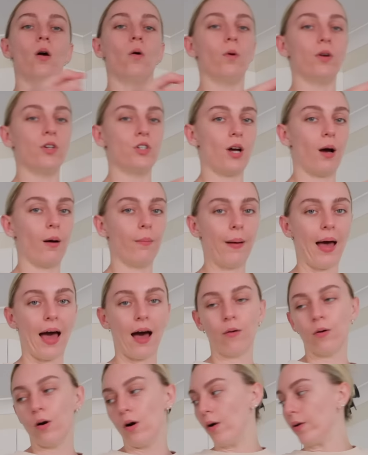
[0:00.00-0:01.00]
we shall
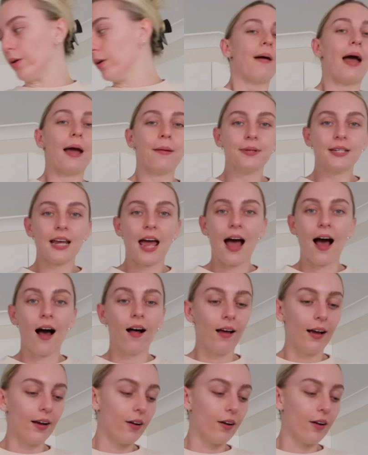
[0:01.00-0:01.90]
power on. Paper towel,